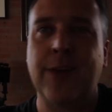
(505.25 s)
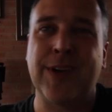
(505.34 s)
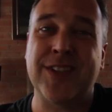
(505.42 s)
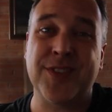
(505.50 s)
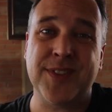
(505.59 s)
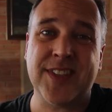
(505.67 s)

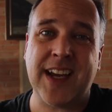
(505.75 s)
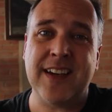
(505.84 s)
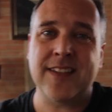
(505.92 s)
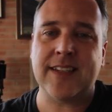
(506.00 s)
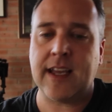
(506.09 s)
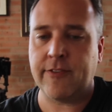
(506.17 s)
anyway, so it's
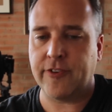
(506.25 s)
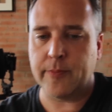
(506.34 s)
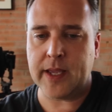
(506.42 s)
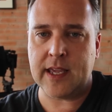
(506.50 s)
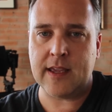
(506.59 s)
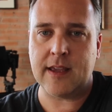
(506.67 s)
kind of sad for
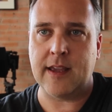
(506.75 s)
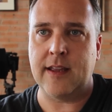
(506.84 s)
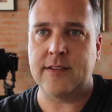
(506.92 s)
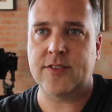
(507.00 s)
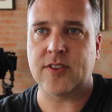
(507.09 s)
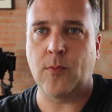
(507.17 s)
me
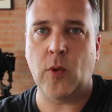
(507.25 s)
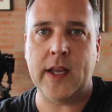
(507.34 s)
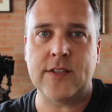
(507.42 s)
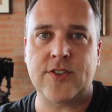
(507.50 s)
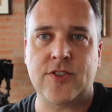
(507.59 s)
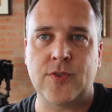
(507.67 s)
in some
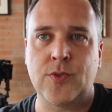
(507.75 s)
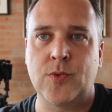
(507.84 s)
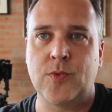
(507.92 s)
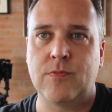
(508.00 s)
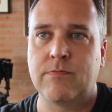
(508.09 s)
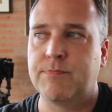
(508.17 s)
ways
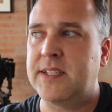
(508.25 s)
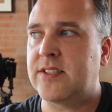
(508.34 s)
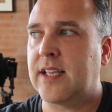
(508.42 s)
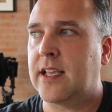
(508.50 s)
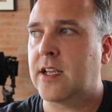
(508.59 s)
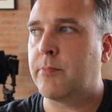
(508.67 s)
to be
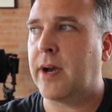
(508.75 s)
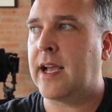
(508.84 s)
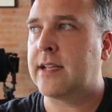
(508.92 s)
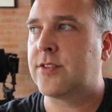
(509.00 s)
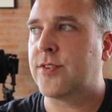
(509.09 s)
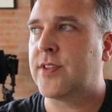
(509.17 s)
saying
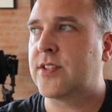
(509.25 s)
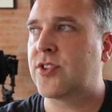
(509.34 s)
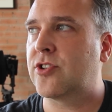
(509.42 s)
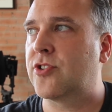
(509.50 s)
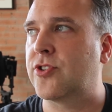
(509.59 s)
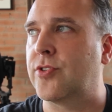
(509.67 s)
goodbye to this
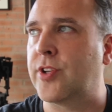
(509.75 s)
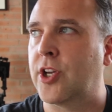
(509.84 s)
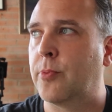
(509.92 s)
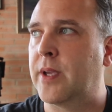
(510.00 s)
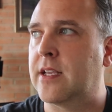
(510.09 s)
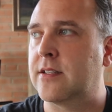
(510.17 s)

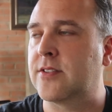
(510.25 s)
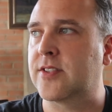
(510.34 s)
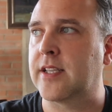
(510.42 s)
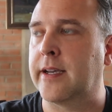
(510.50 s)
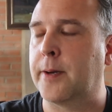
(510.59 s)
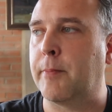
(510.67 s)
studio,
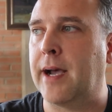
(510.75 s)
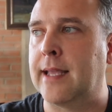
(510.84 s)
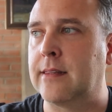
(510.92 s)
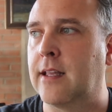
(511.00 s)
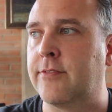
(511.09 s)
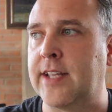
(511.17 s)
because um, I
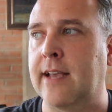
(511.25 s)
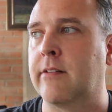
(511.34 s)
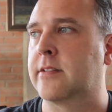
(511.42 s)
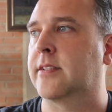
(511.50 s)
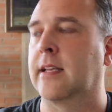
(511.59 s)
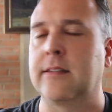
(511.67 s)
love
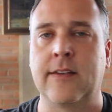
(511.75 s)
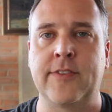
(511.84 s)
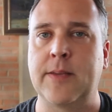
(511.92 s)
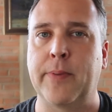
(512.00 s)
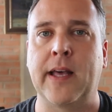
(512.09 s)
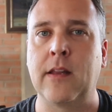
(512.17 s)
Dallas, I love
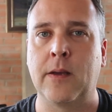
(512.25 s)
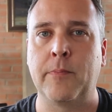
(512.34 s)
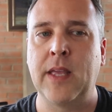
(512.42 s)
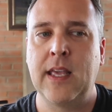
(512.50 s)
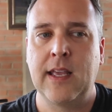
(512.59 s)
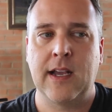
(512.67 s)
Deep
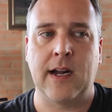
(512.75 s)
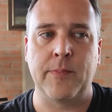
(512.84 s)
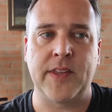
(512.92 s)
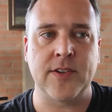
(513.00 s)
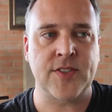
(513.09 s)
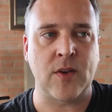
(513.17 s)
Ellum.
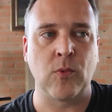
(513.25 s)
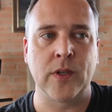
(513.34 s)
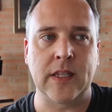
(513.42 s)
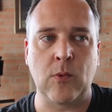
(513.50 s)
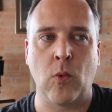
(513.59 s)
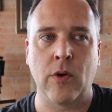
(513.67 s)
Um, there's a
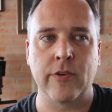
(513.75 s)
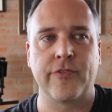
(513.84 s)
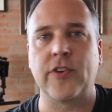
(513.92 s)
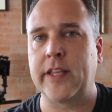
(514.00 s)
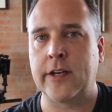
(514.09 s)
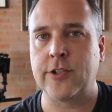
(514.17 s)
really
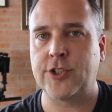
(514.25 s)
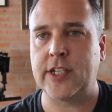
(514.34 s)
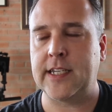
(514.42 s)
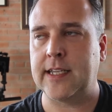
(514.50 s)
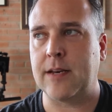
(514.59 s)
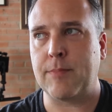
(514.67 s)
wonderful
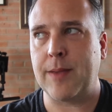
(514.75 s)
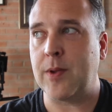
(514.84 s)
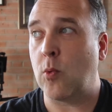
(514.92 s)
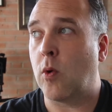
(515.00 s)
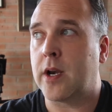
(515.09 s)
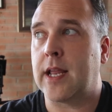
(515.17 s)
energy, and
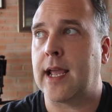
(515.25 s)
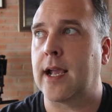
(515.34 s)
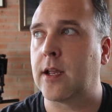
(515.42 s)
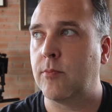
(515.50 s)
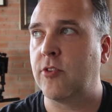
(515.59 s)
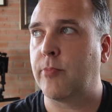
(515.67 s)
maybe one day I
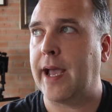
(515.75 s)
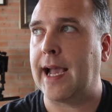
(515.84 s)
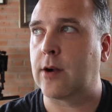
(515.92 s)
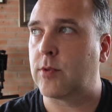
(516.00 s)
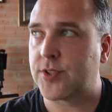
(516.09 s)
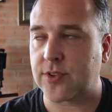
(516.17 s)
could move
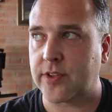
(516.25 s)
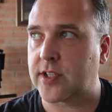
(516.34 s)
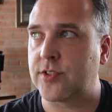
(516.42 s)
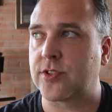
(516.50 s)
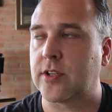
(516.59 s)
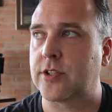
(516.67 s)
back once all the
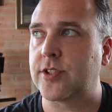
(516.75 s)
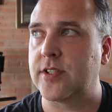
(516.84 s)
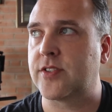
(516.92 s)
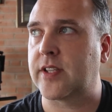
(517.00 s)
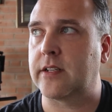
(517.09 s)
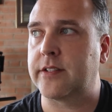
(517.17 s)
construction
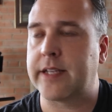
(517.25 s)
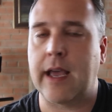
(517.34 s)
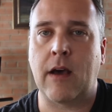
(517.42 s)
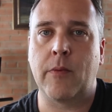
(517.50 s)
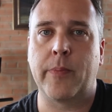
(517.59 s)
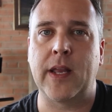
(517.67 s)
is settled
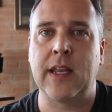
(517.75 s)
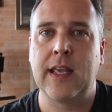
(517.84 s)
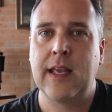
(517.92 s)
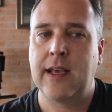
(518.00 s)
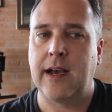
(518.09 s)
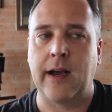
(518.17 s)
down. But
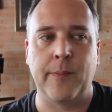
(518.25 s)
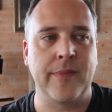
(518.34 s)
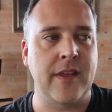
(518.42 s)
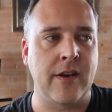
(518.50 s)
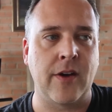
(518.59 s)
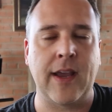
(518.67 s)

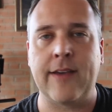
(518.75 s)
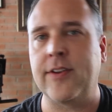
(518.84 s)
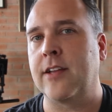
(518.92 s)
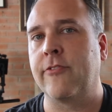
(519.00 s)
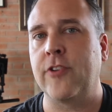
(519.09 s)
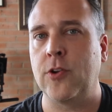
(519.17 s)
um, you know,
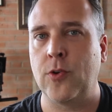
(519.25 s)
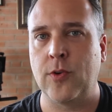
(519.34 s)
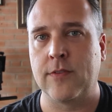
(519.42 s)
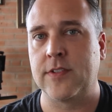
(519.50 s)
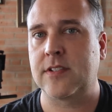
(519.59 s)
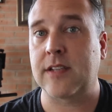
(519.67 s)
having a
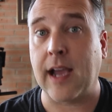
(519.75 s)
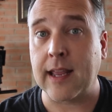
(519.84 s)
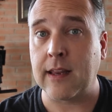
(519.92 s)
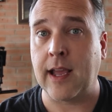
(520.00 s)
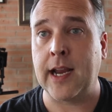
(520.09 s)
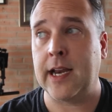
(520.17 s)
view of the
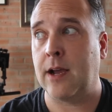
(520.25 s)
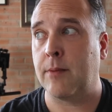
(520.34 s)
skyline